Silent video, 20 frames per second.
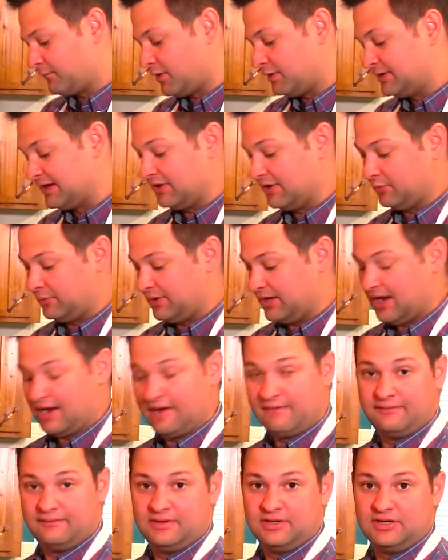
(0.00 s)
Now that we
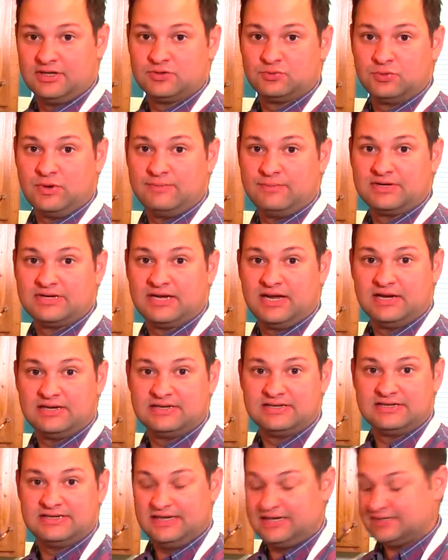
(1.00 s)
have the sweet potato
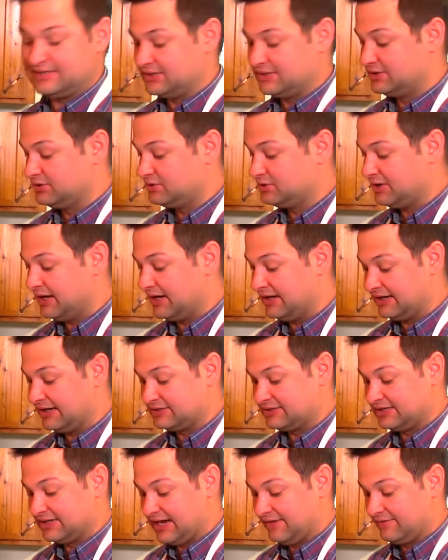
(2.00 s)
seasoned, and
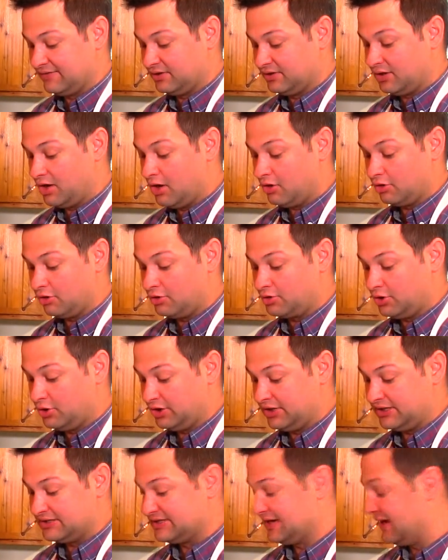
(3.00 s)
it's going to have a longer
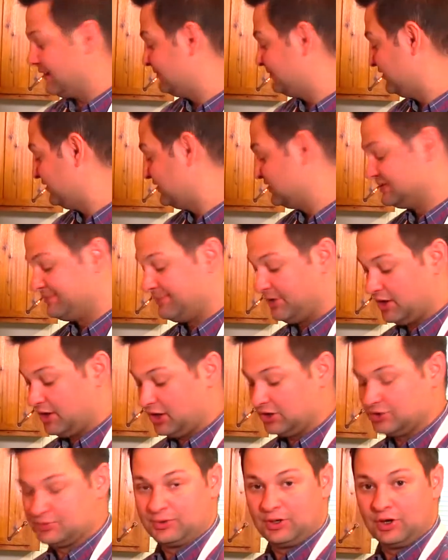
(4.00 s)
cooking time than the
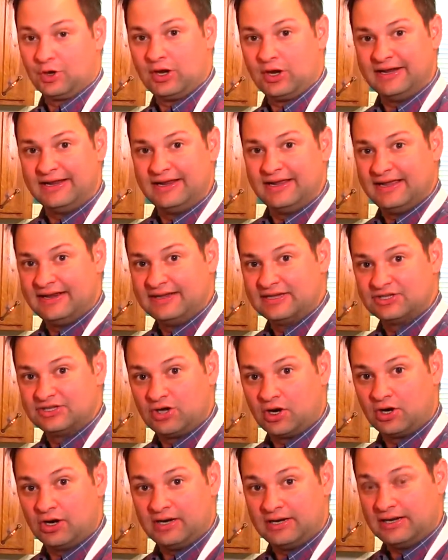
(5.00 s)
asparagus, we're going to go ahead and get it
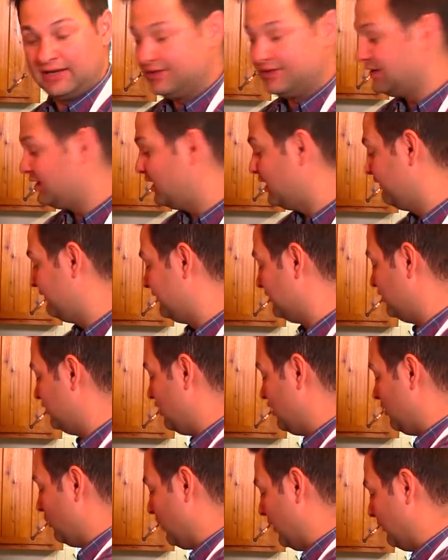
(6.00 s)
started in the oven
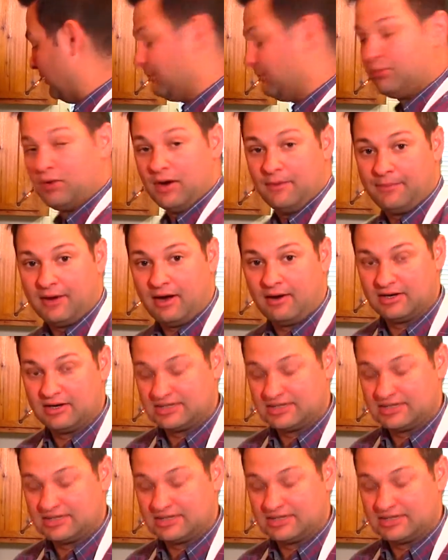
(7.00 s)
while we prep our